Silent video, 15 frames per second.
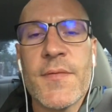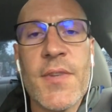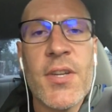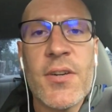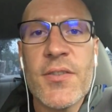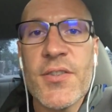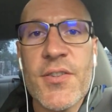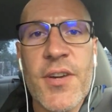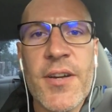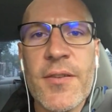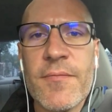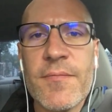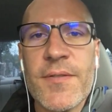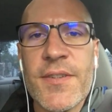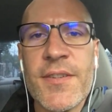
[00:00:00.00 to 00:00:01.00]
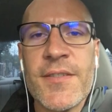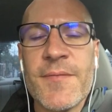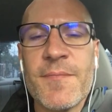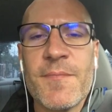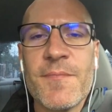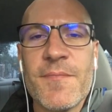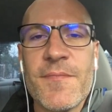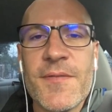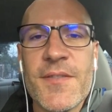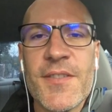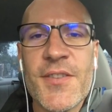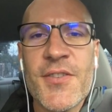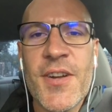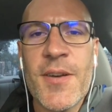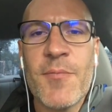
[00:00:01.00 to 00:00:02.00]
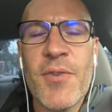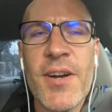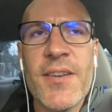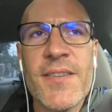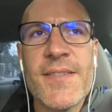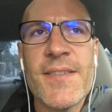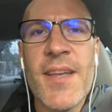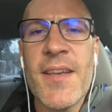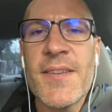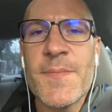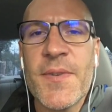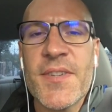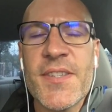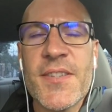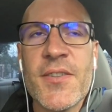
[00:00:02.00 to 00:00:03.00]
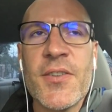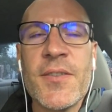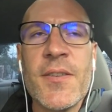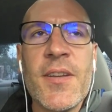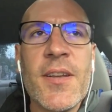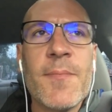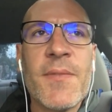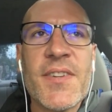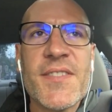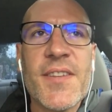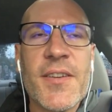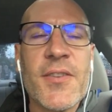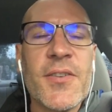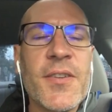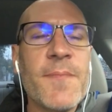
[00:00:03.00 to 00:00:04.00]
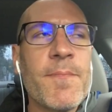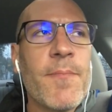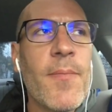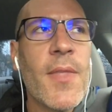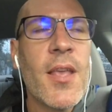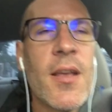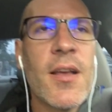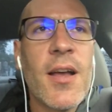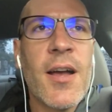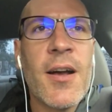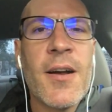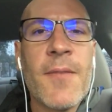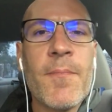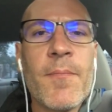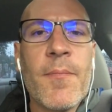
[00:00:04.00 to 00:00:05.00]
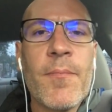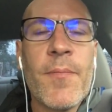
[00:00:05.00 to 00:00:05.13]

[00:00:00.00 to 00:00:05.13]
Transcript: you know, just trying to try to brighten his day as much as I could. And